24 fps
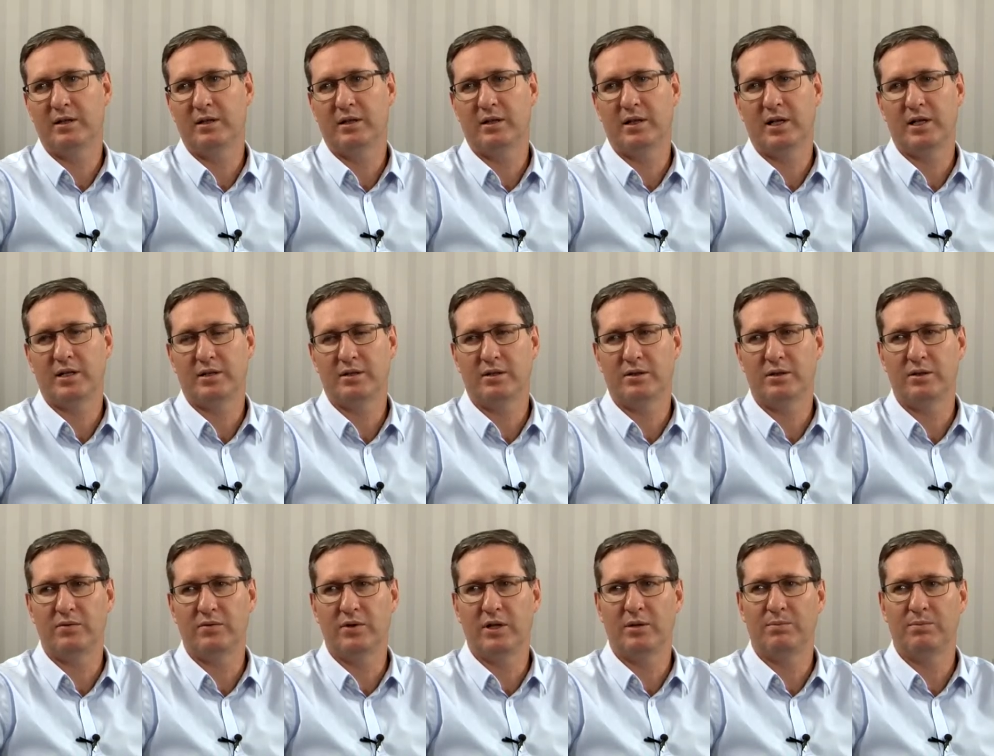in the National
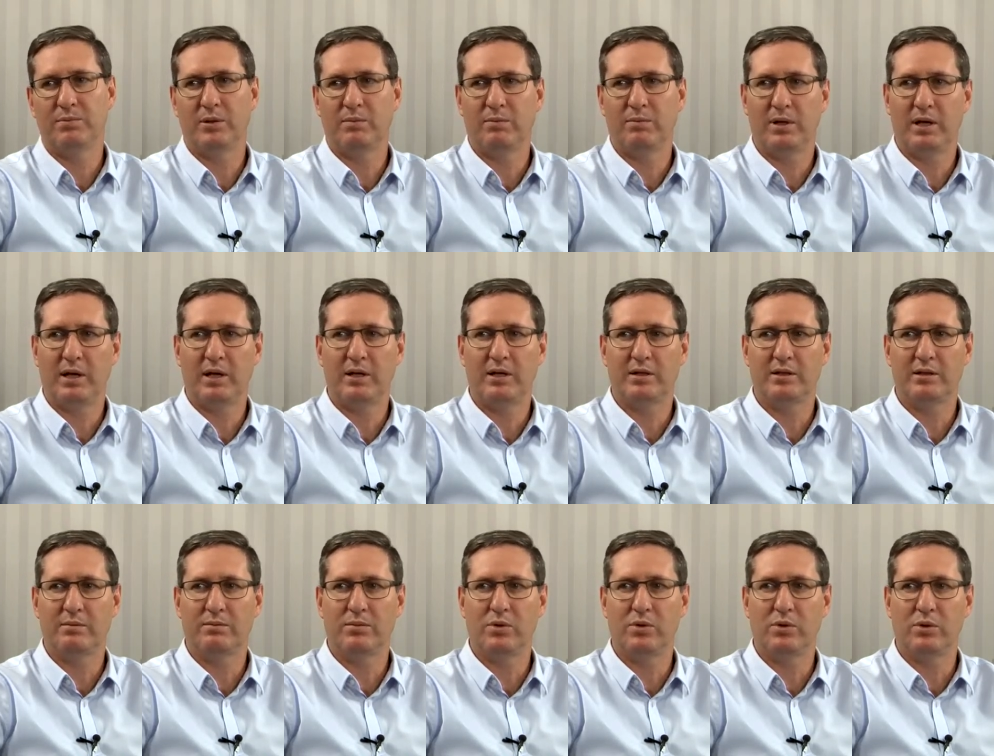Development Plan
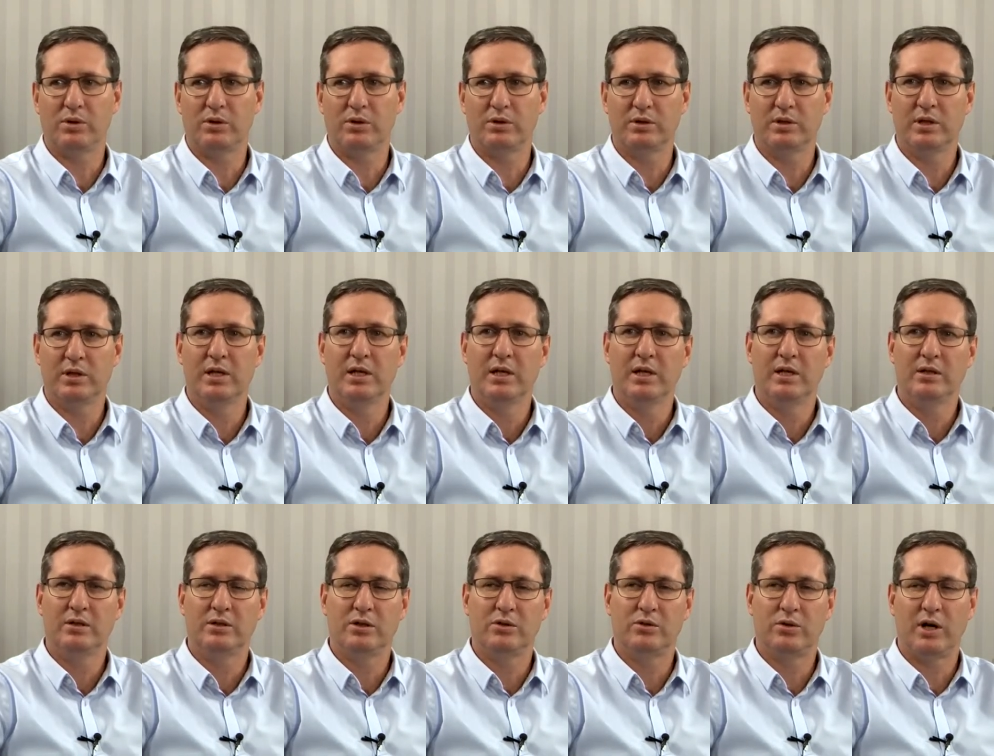as important
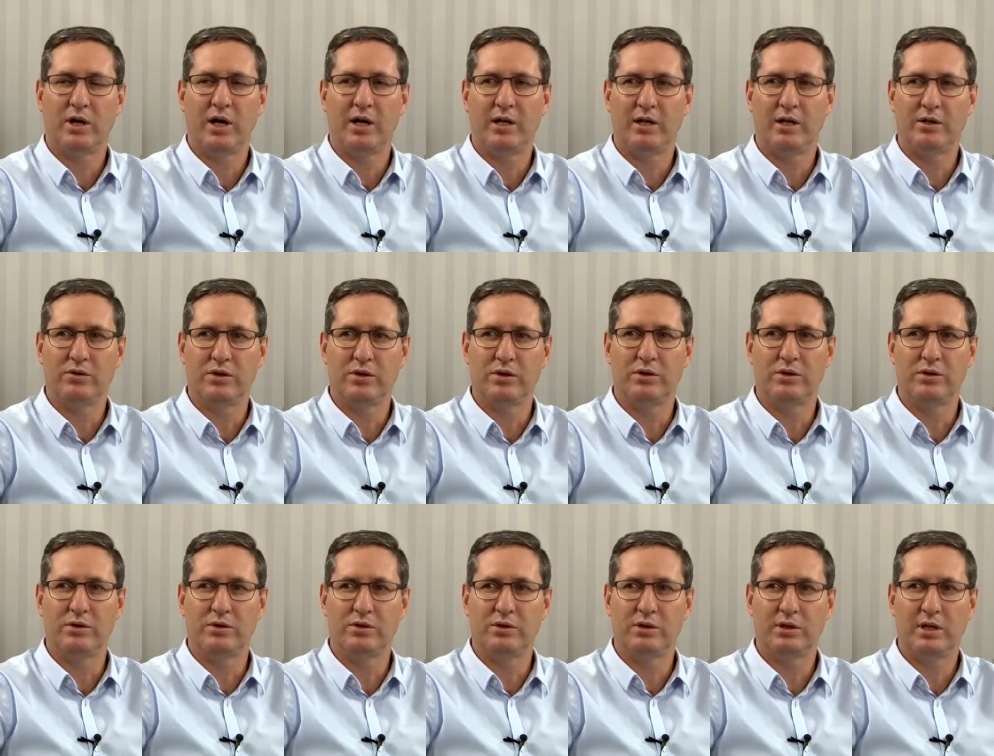to try and
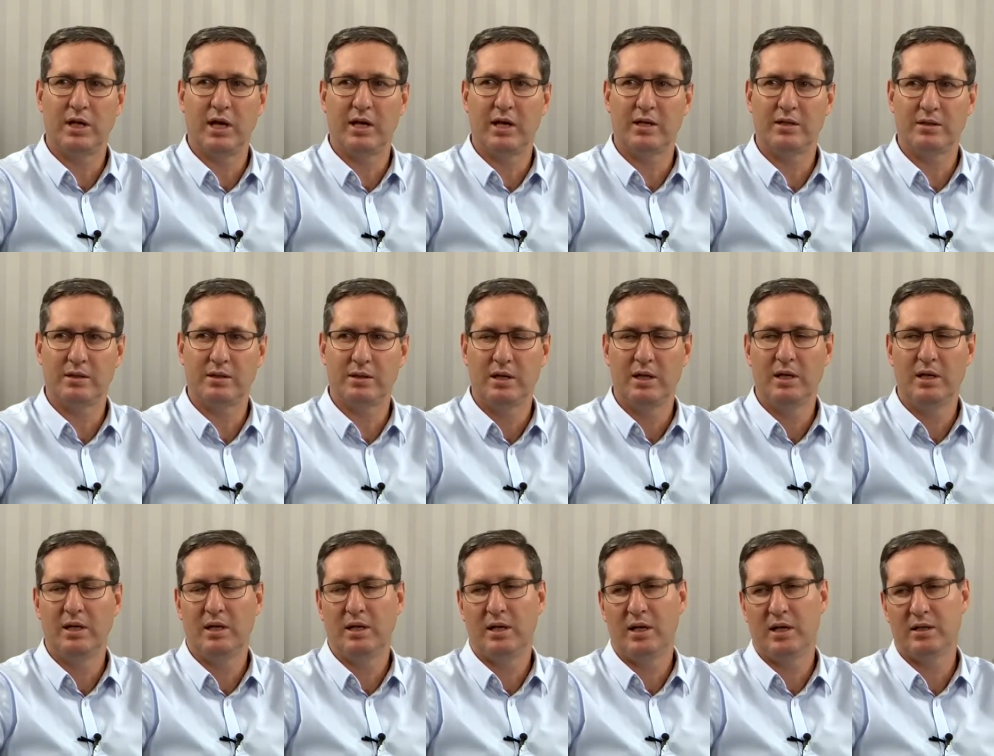introduce gas
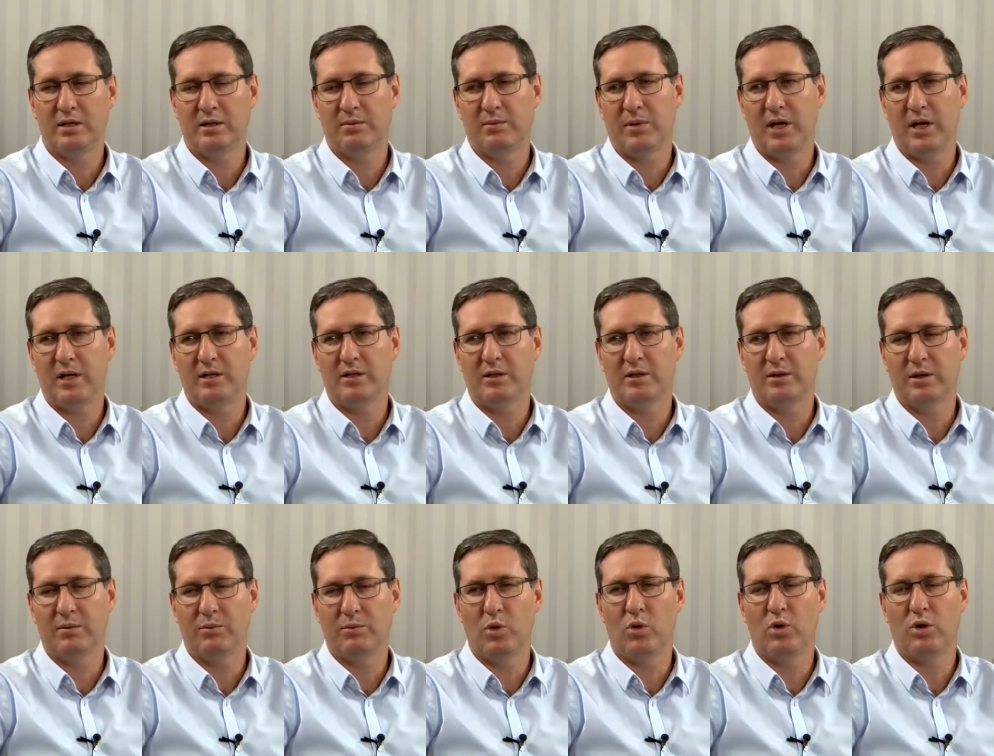as a major,
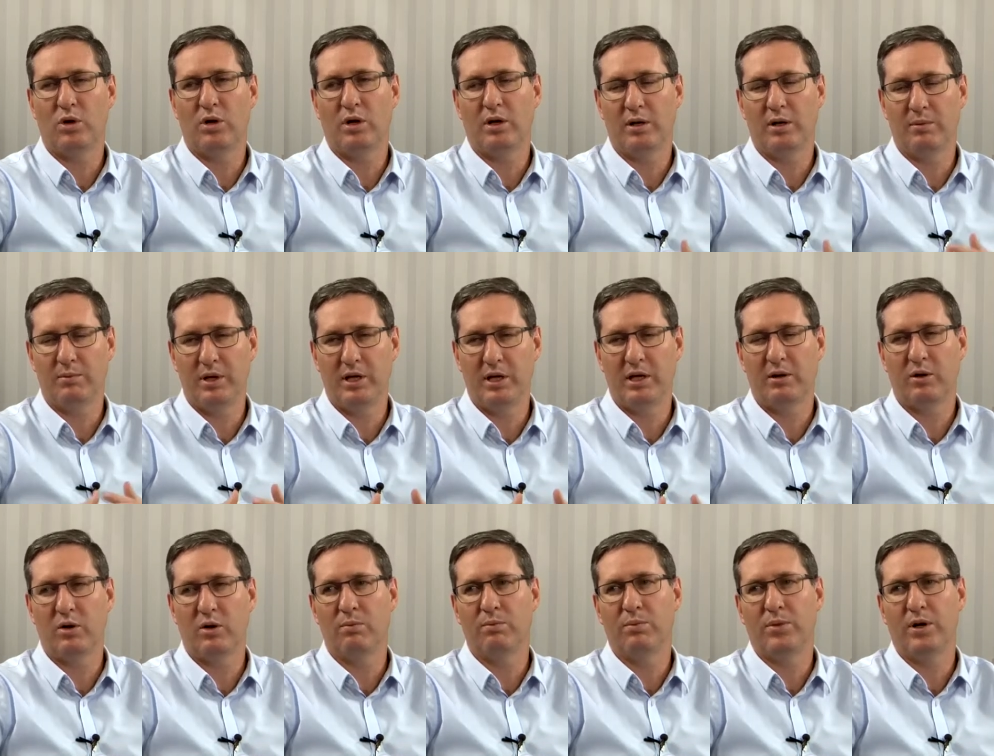a more uh, bigger
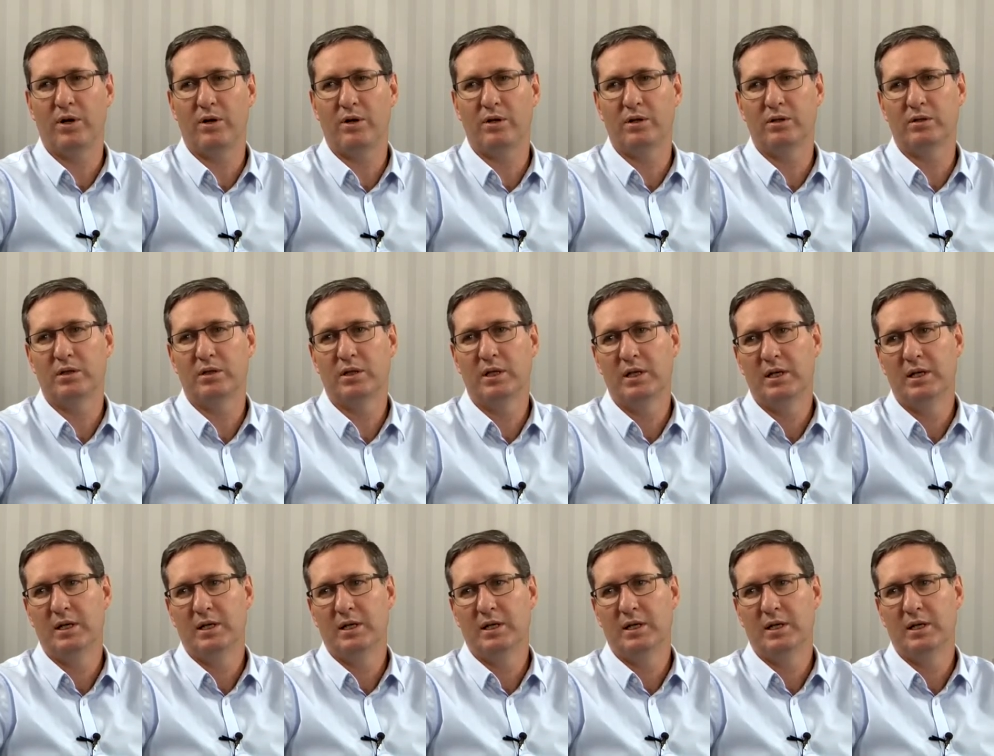component